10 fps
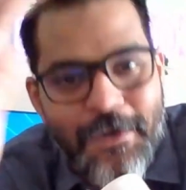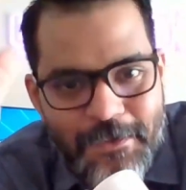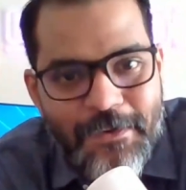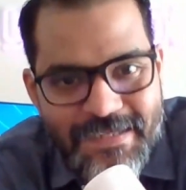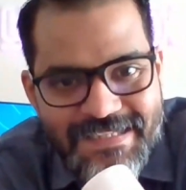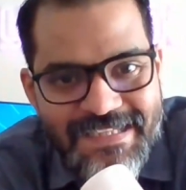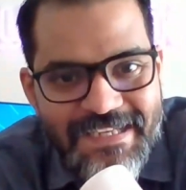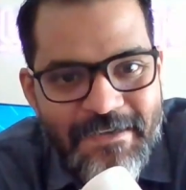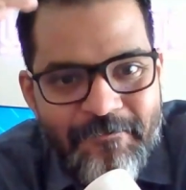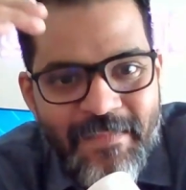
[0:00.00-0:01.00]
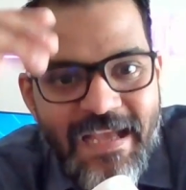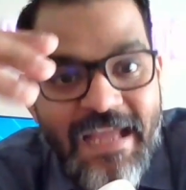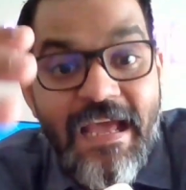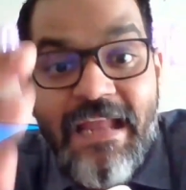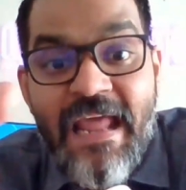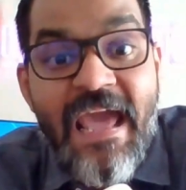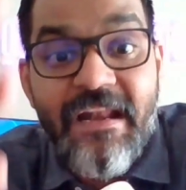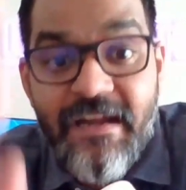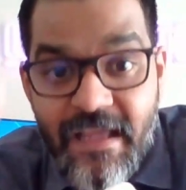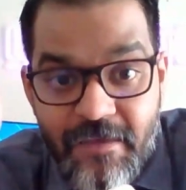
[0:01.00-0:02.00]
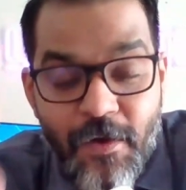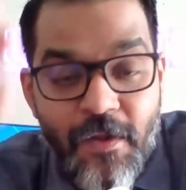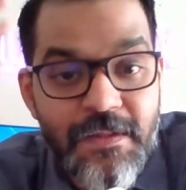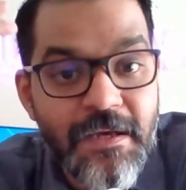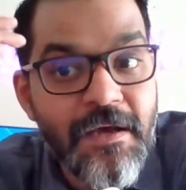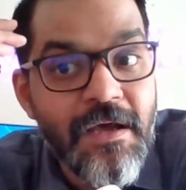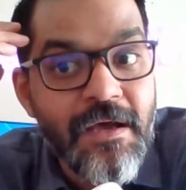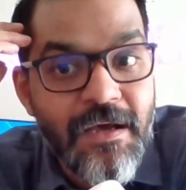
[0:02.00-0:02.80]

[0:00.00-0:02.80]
and whatnot and and hair dye one of the